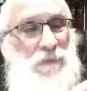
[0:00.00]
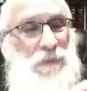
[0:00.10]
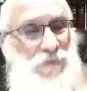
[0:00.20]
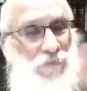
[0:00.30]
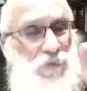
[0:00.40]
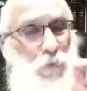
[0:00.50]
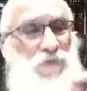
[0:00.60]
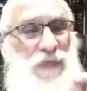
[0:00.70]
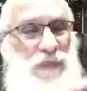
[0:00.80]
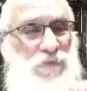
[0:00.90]
even though it
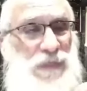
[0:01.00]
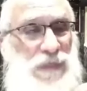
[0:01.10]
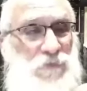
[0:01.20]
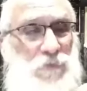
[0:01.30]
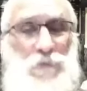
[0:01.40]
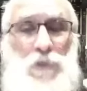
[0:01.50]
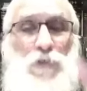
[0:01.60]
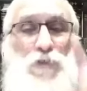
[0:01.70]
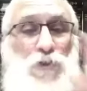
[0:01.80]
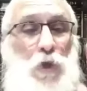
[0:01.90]
was accidental,
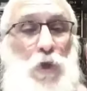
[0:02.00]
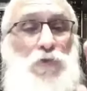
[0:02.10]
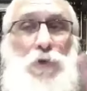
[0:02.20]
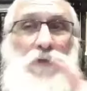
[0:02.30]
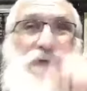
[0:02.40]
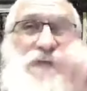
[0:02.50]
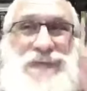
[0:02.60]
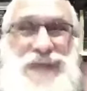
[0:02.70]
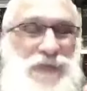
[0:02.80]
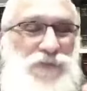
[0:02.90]
shows you have a
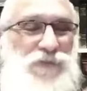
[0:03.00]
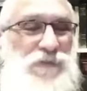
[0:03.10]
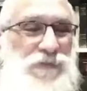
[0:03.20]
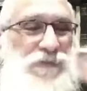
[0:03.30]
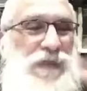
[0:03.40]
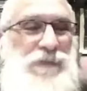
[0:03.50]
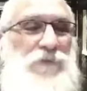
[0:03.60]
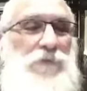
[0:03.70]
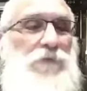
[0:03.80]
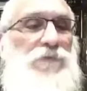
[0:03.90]
connection to that
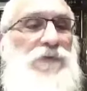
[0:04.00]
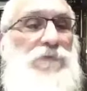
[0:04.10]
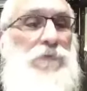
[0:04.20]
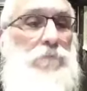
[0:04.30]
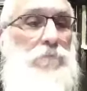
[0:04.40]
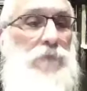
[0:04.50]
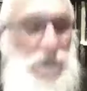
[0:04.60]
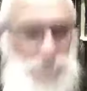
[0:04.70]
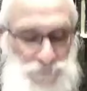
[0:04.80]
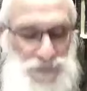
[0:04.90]
level of evil.
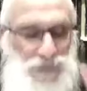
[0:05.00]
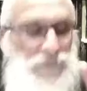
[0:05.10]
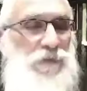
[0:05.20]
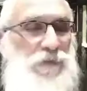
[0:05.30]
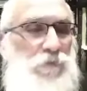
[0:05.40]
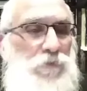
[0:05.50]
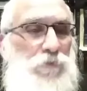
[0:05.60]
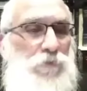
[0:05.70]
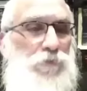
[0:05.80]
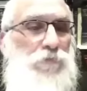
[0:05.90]
And for that, you need to
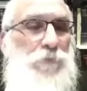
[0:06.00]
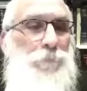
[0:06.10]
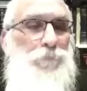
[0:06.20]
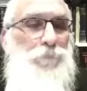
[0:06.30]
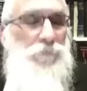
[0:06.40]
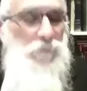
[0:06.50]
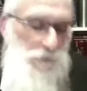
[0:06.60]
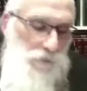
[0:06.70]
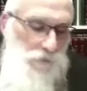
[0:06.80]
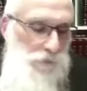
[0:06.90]
do tshuva.
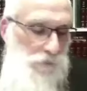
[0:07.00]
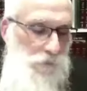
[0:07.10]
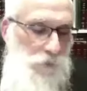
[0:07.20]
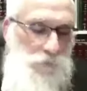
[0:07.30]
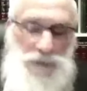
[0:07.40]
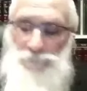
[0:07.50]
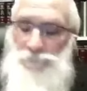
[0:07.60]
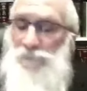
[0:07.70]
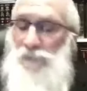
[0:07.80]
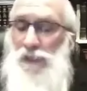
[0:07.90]
Okay,
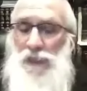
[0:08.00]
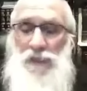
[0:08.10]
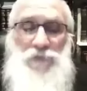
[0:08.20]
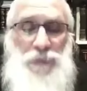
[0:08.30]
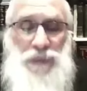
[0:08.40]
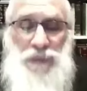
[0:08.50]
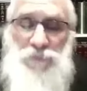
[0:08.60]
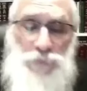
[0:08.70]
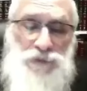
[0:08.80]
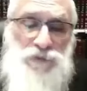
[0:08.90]
everybody have a
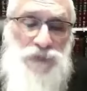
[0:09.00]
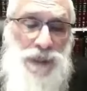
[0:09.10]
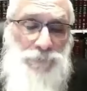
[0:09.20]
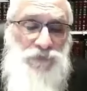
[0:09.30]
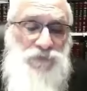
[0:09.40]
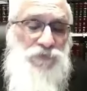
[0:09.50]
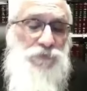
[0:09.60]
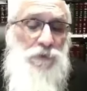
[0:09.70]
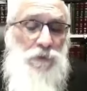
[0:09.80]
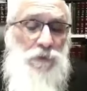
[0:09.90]
great
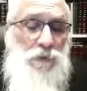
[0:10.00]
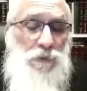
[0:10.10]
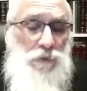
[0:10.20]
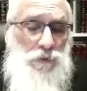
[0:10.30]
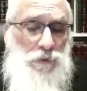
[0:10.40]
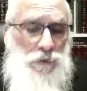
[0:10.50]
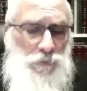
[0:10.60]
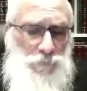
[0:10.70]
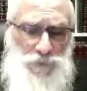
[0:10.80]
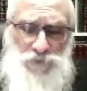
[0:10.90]
Shabbos.
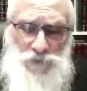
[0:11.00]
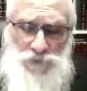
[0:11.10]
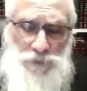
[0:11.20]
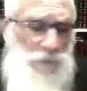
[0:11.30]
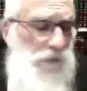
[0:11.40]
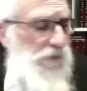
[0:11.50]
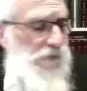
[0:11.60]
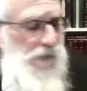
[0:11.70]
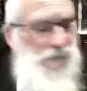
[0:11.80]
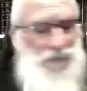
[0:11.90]
It's a Shem Monday
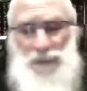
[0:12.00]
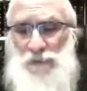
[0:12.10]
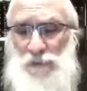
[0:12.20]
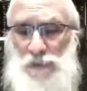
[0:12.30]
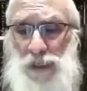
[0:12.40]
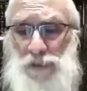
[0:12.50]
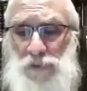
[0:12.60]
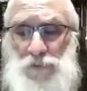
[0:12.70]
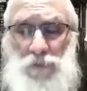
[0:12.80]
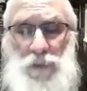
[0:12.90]
night, 8 o'clock.
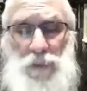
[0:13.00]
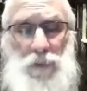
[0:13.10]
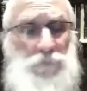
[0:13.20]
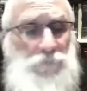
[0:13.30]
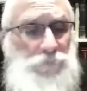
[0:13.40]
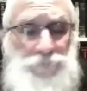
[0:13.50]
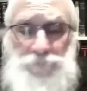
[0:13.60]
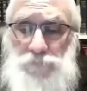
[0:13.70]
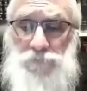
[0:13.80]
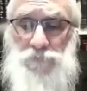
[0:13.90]

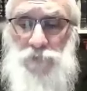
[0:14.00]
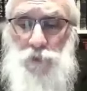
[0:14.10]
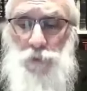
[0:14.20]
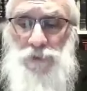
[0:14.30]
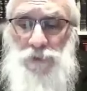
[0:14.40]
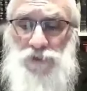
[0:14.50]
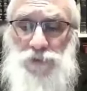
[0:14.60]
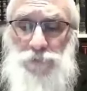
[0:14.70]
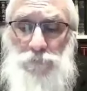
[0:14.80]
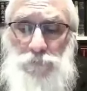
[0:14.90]
Chumash,